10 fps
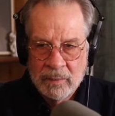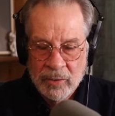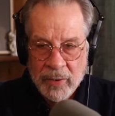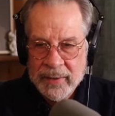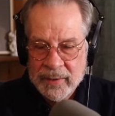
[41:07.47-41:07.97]

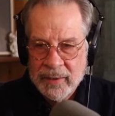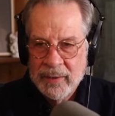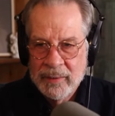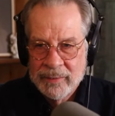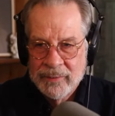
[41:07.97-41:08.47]

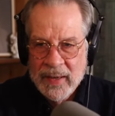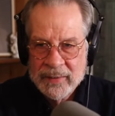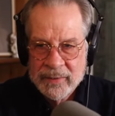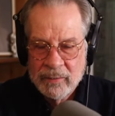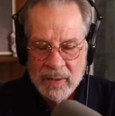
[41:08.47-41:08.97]
credited, if
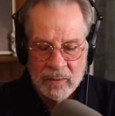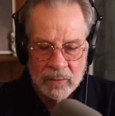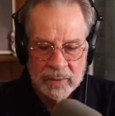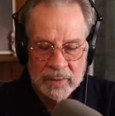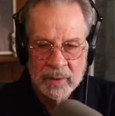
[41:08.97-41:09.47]
that's the right
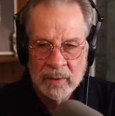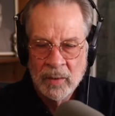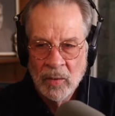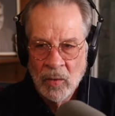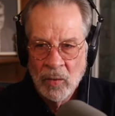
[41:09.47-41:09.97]
word,
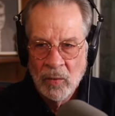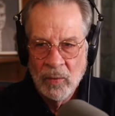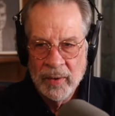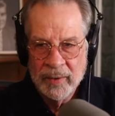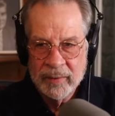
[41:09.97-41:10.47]

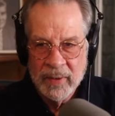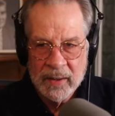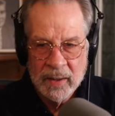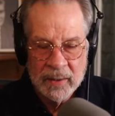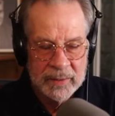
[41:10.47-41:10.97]
with
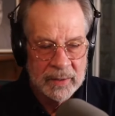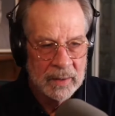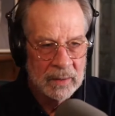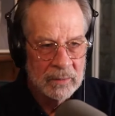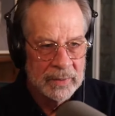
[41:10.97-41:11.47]
making a
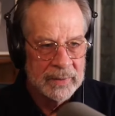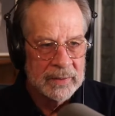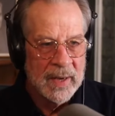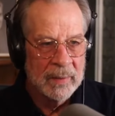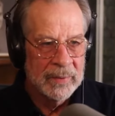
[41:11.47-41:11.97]
deal with the
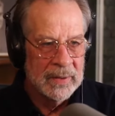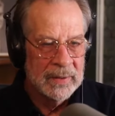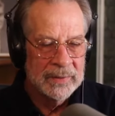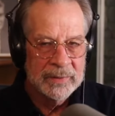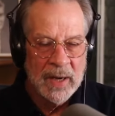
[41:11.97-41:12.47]

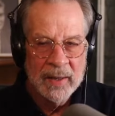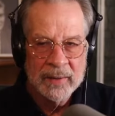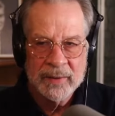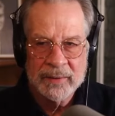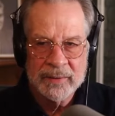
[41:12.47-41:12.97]
Japanese
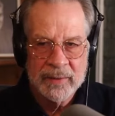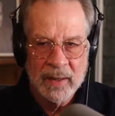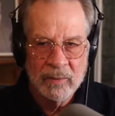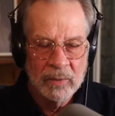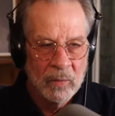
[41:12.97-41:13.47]
scientists
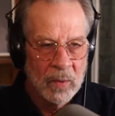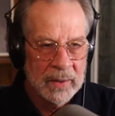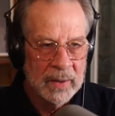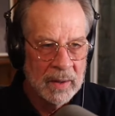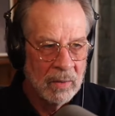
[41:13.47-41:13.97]
that were
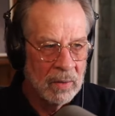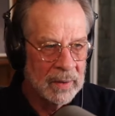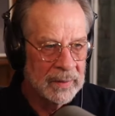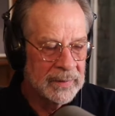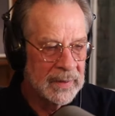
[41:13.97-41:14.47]
working
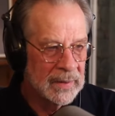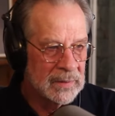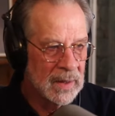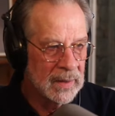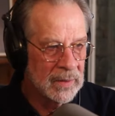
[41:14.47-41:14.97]
on
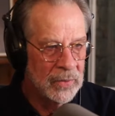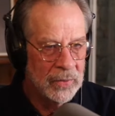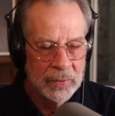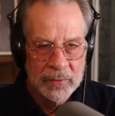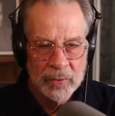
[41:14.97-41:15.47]
things like
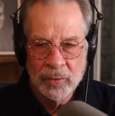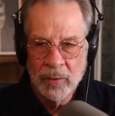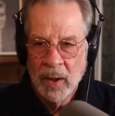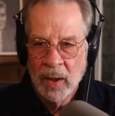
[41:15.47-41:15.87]
kuru,